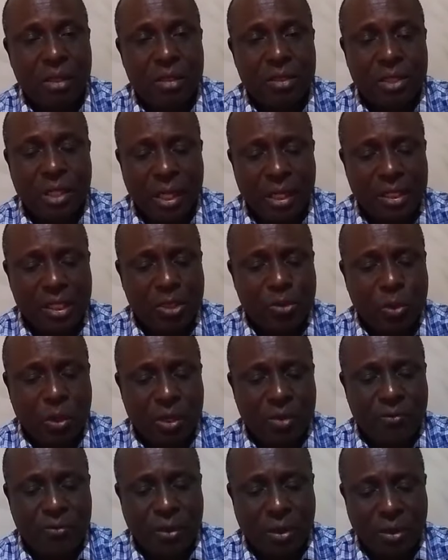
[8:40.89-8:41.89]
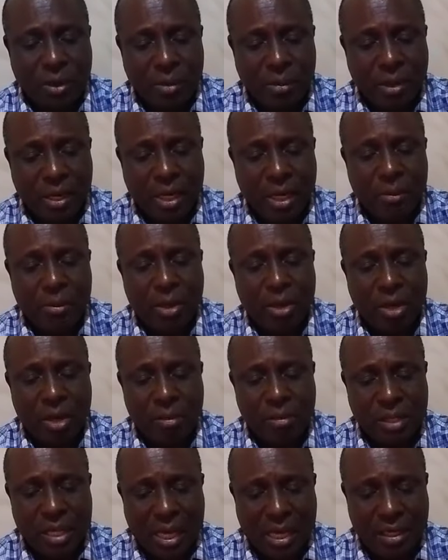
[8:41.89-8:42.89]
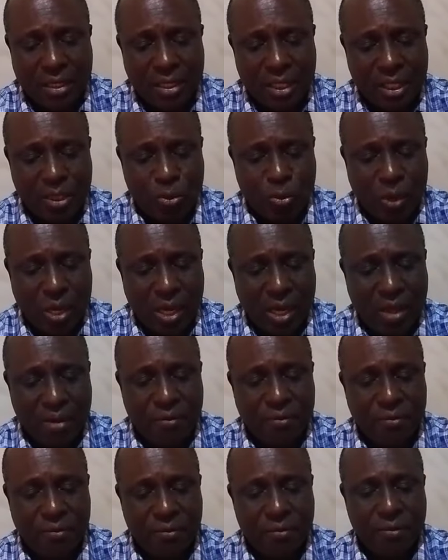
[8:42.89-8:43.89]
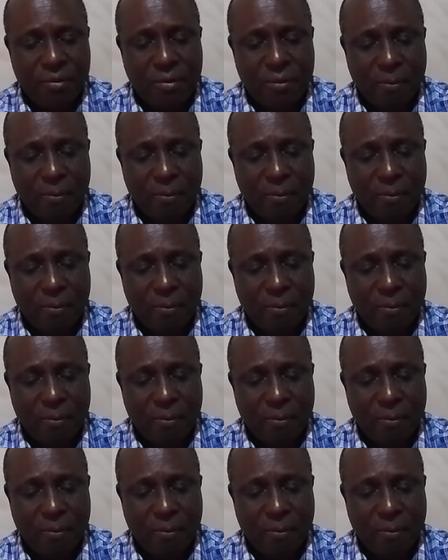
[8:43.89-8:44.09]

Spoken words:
Genesis 24, Rebekah becomes Isaac's wife.